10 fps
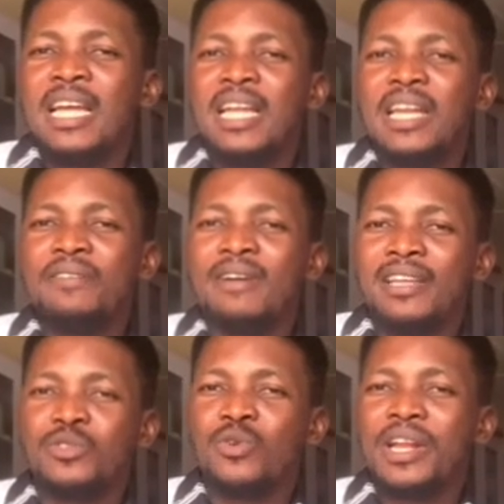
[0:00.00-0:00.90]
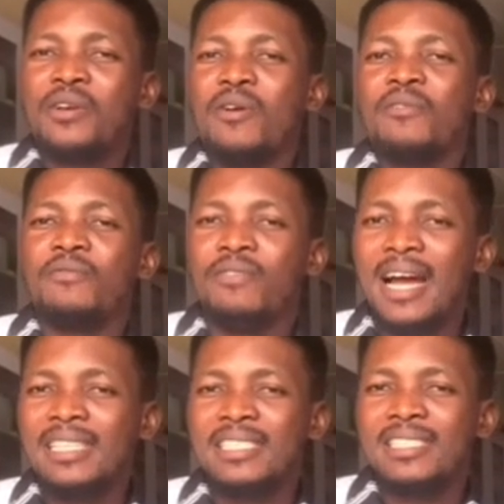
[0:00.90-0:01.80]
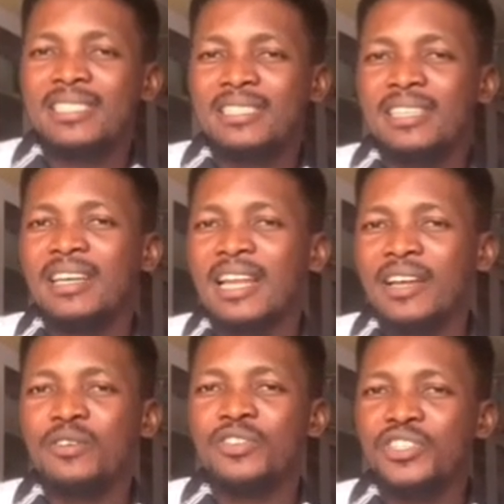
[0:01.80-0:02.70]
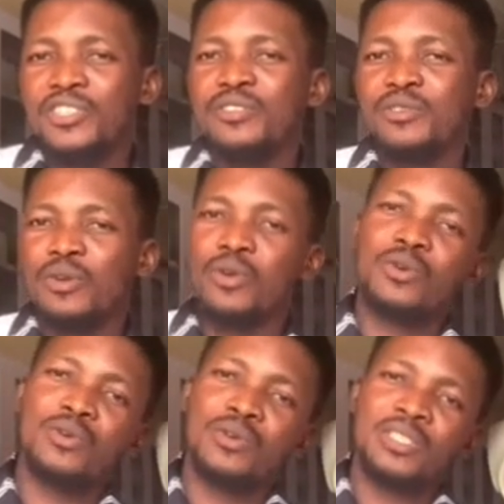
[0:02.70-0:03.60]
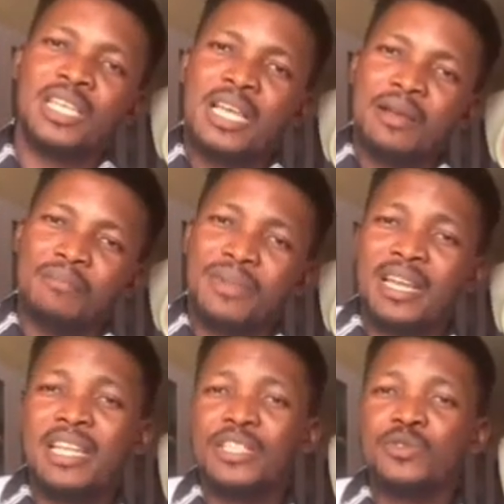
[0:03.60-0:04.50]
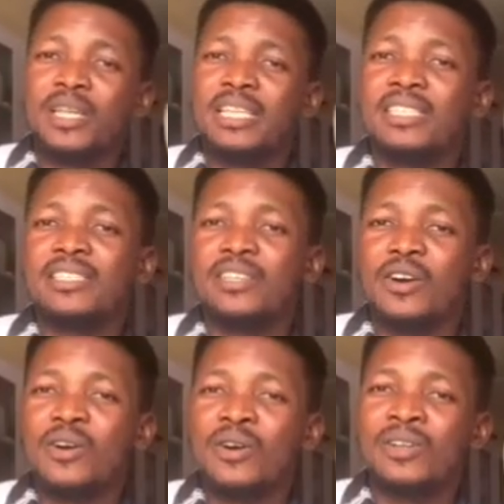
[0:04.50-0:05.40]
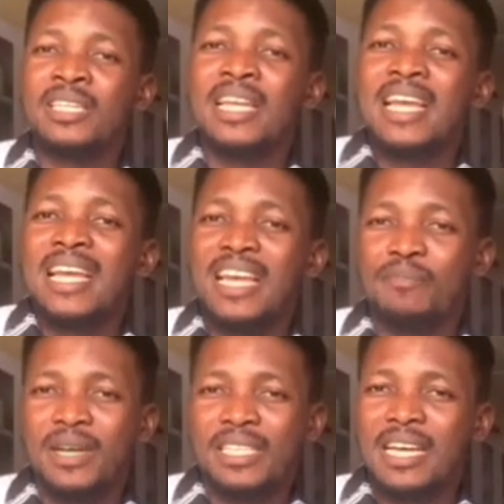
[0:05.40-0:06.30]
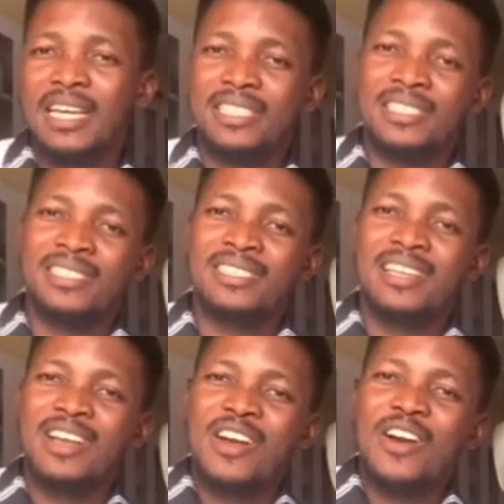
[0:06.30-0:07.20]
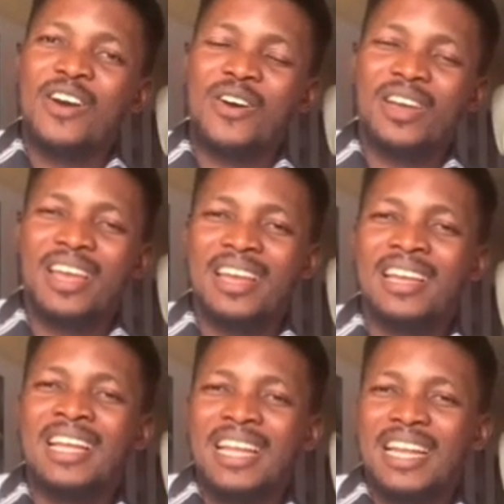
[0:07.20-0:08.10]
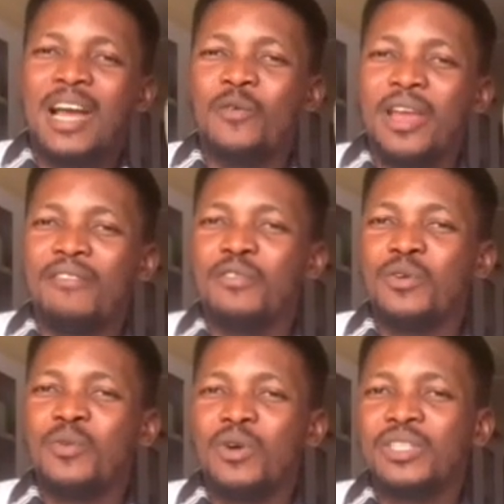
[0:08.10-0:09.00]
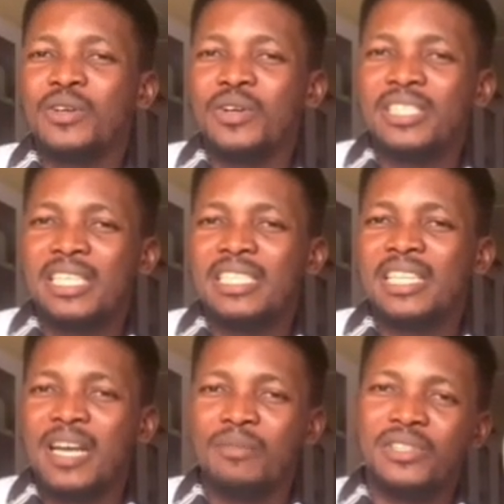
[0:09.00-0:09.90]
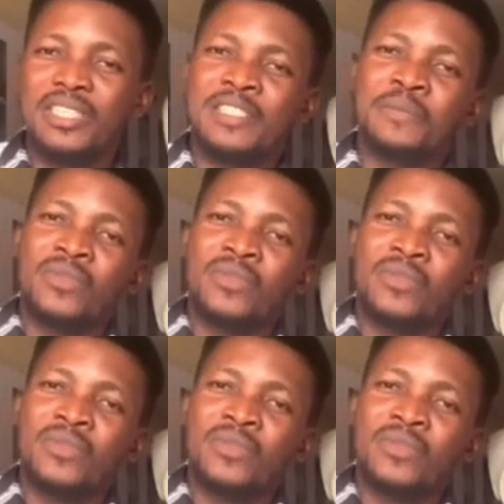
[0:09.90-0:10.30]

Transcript: liver to reconvert the glycogen to glucose may lead to a disease called hepatitis. Okay, now we have known what causes diabetes.